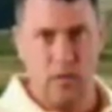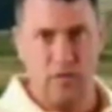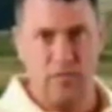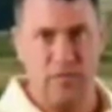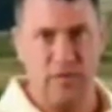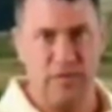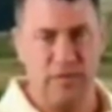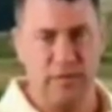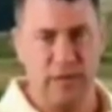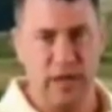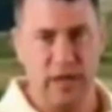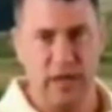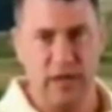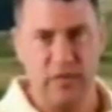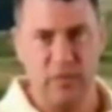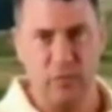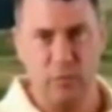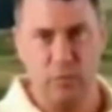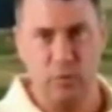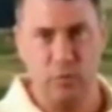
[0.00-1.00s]
The fifth
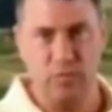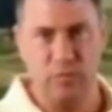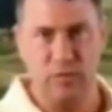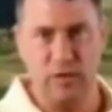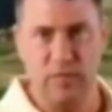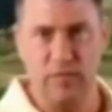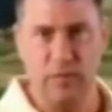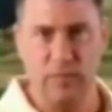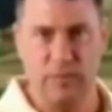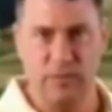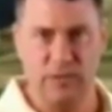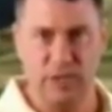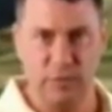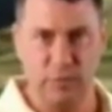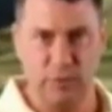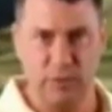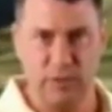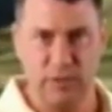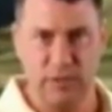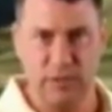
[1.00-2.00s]
negative removed from the
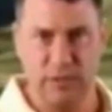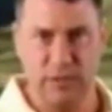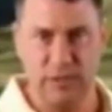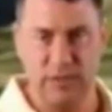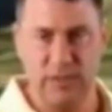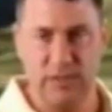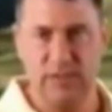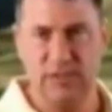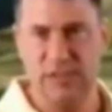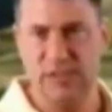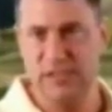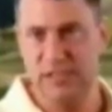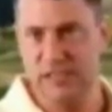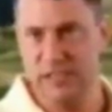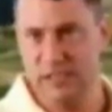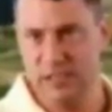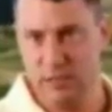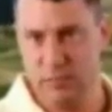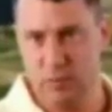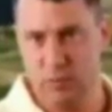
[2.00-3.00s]
G360 is
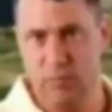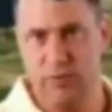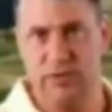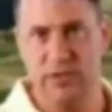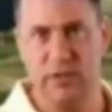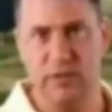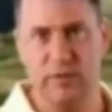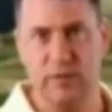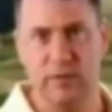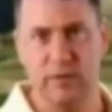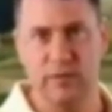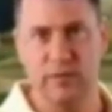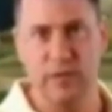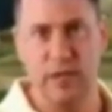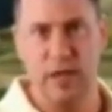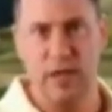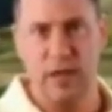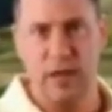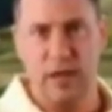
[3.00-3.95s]
dissimilar materials.